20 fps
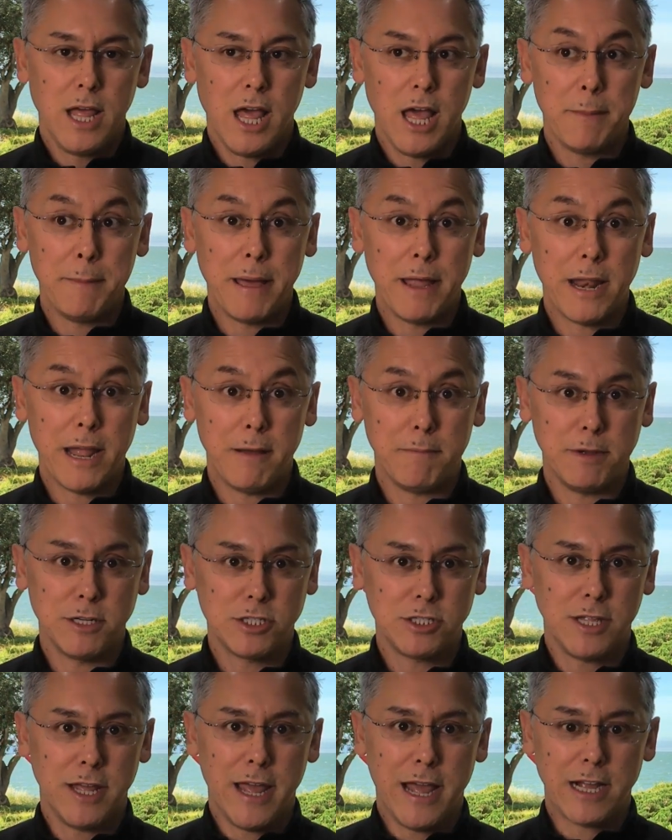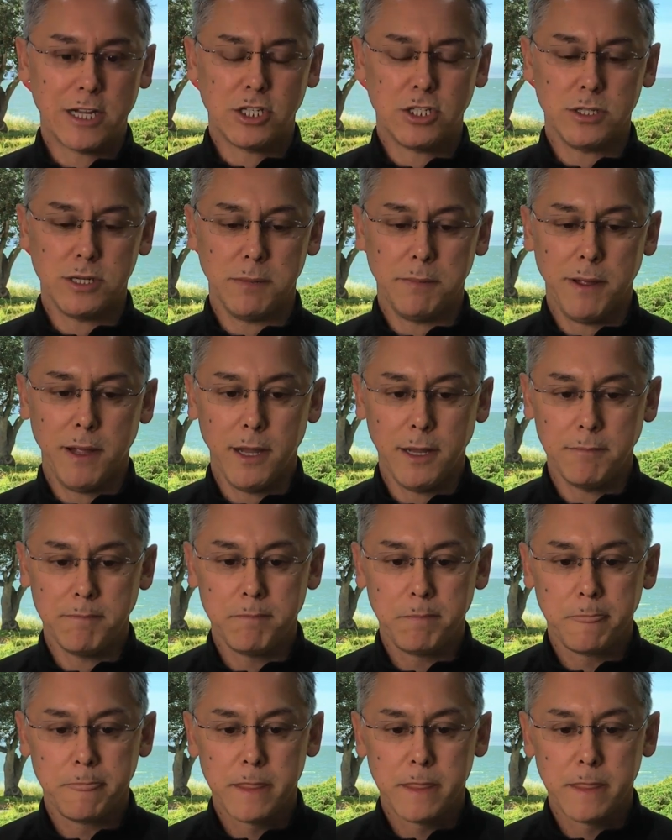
about how much they actually paid.